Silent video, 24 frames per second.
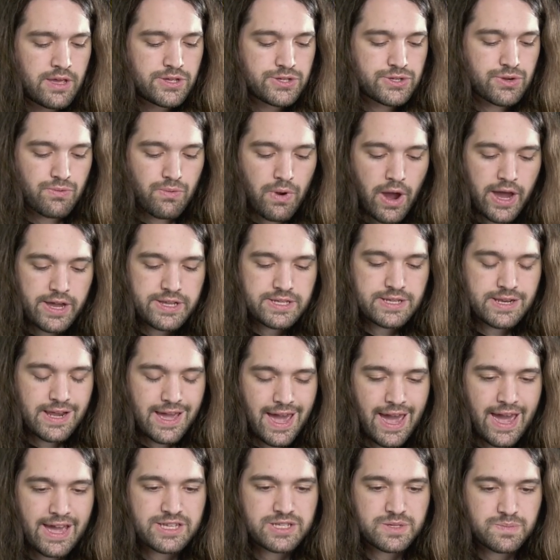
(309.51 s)
So Ryzen
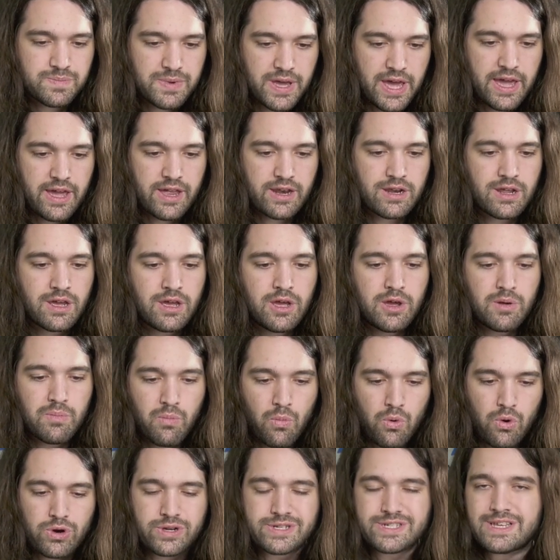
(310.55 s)
has been
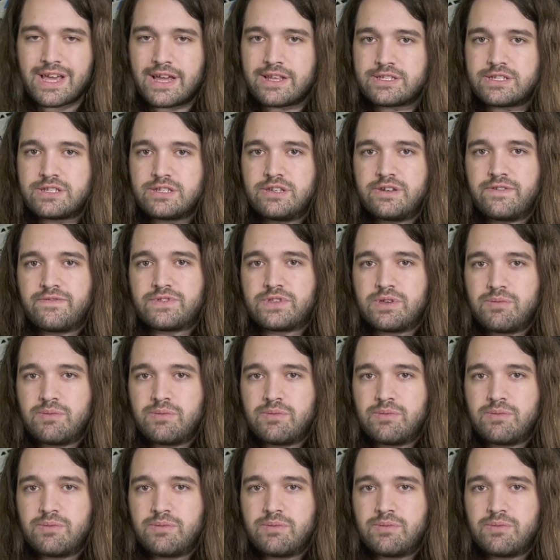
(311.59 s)
more sensitive